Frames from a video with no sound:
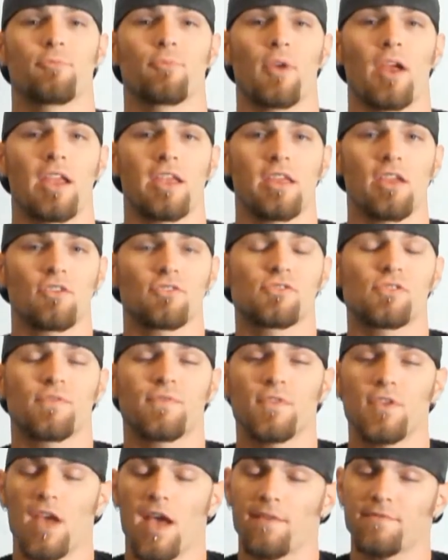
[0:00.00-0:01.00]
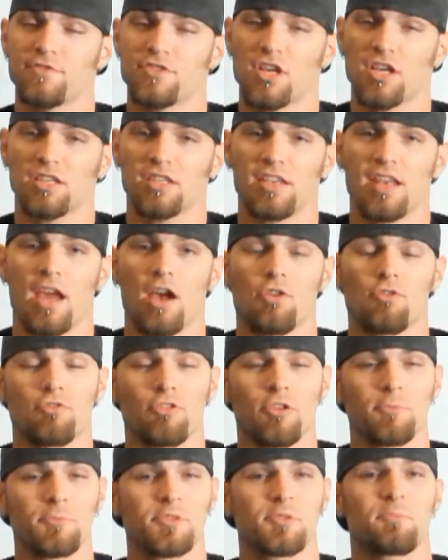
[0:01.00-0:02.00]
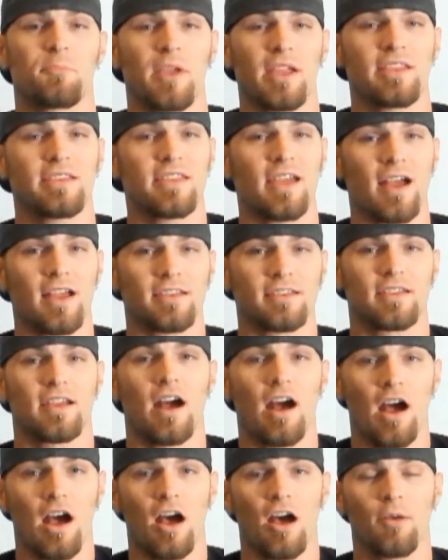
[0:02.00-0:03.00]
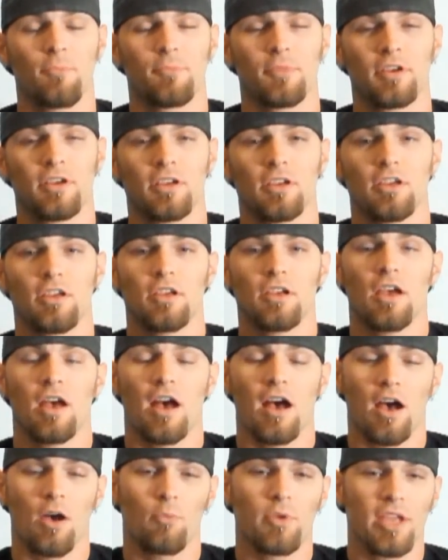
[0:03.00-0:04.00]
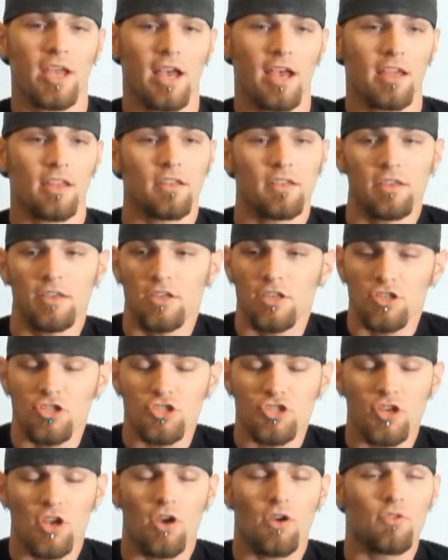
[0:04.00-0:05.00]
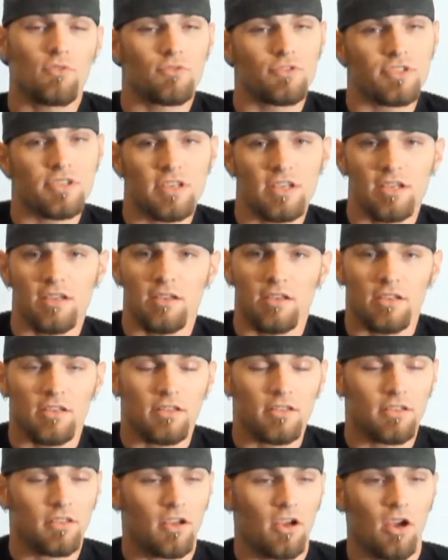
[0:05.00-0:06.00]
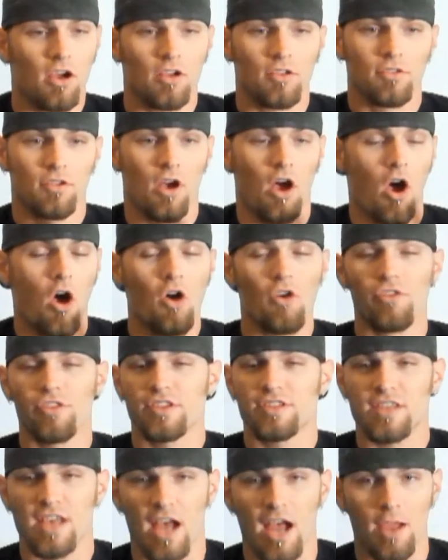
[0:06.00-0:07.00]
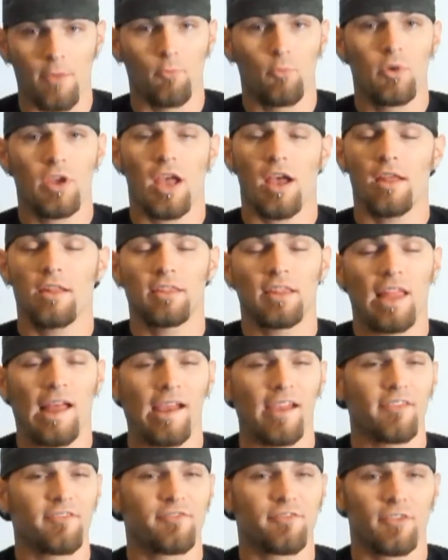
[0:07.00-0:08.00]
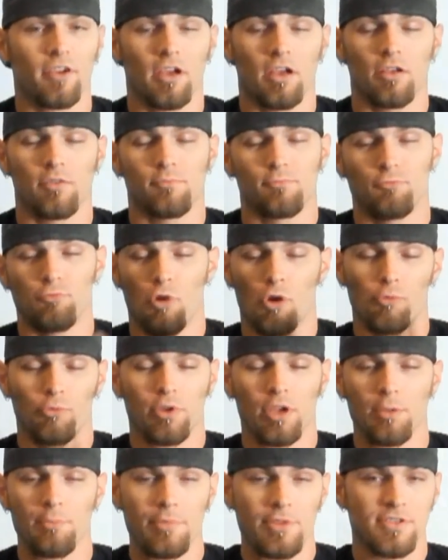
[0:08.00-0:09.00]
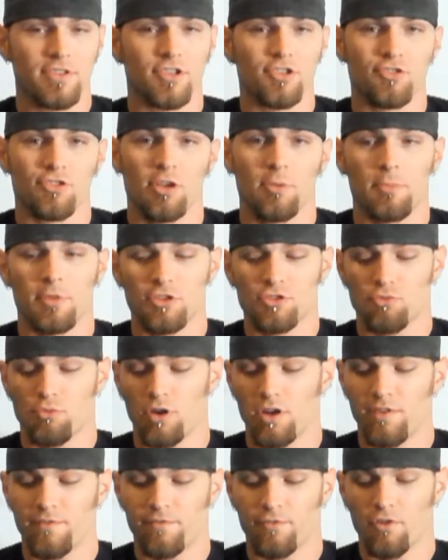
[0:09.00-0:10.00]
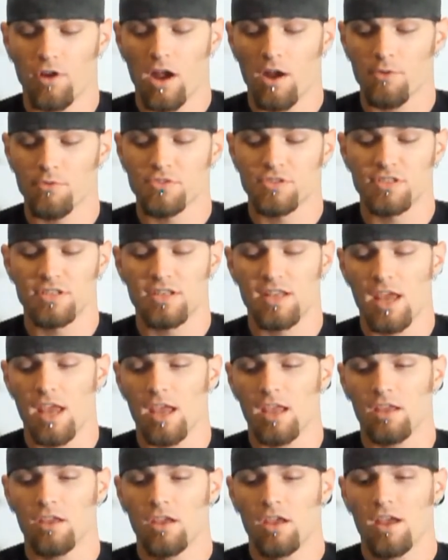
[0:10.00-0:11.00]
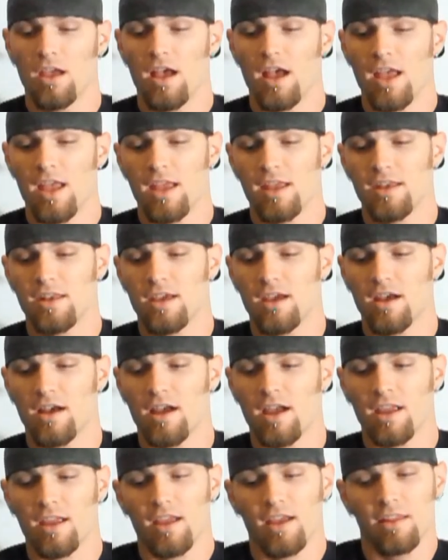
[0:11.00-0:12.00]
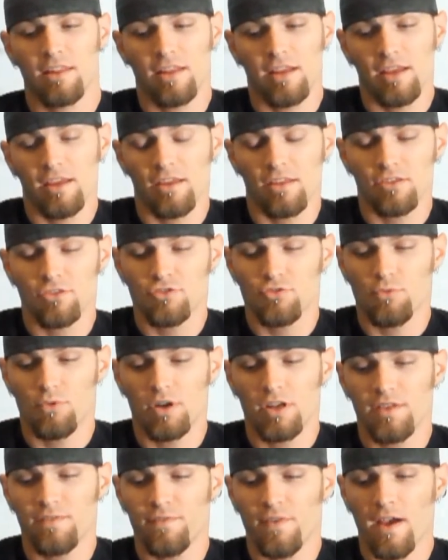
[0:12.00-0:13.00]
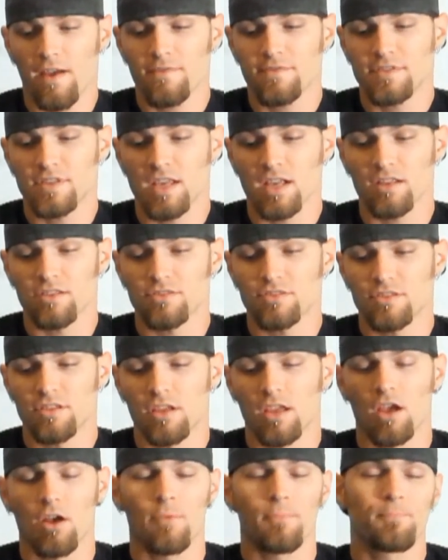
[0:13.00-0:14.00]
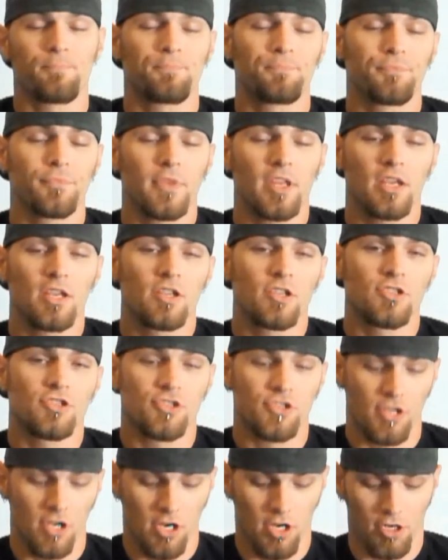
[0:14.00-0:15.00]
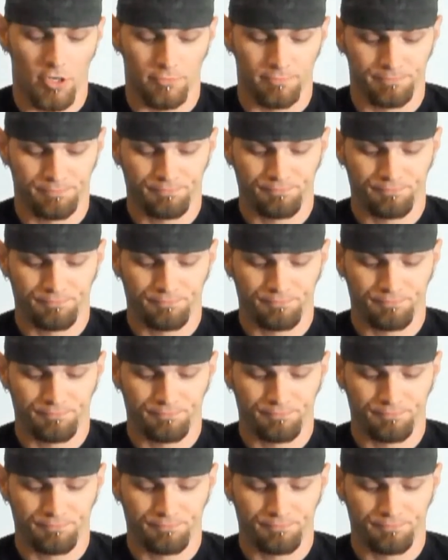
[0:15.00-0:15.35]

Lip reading: Radio, so if you haven't checked it out, CrimsonPain.com. We got shows all the time. We got live, we got music streaming 24 hours a day, and I got like 25 seconds to go. So,